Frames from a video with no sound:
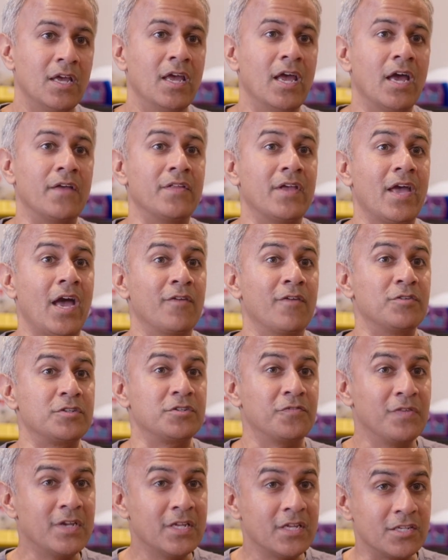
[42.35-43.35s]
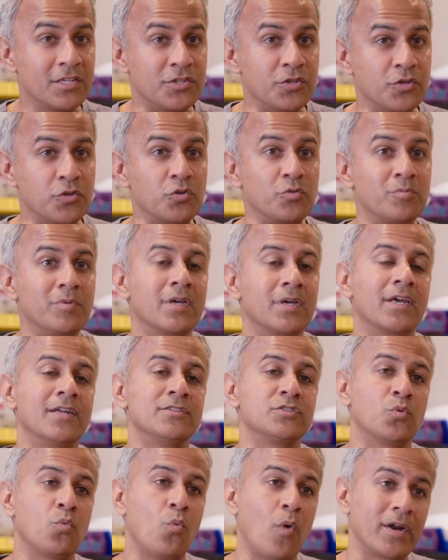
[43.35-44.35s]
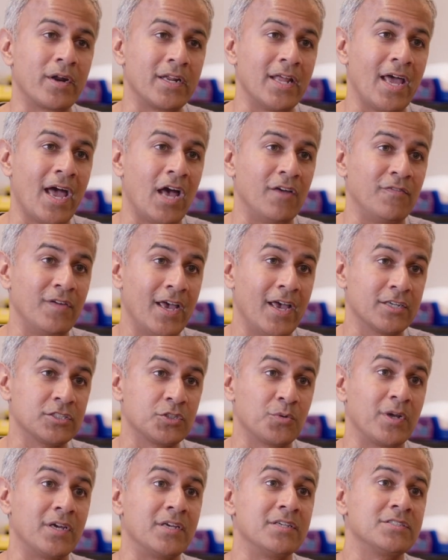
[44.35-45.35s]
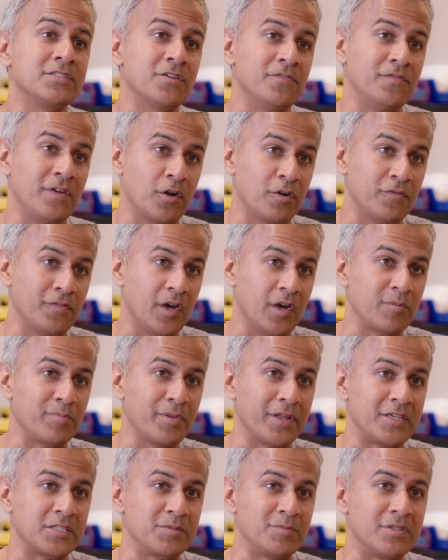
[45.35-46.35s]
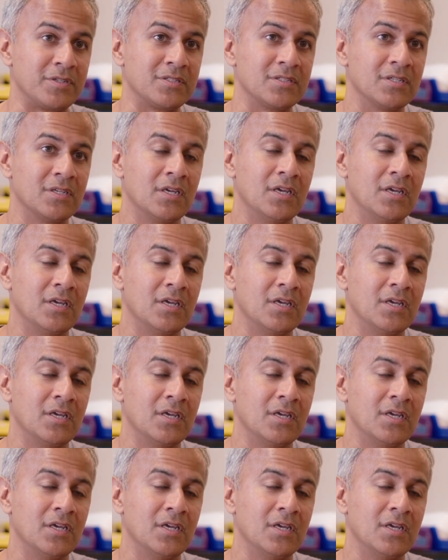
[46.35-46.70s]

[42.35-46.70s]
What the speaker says: and the average feeding tube gets 1.5 X-rays to verify placement.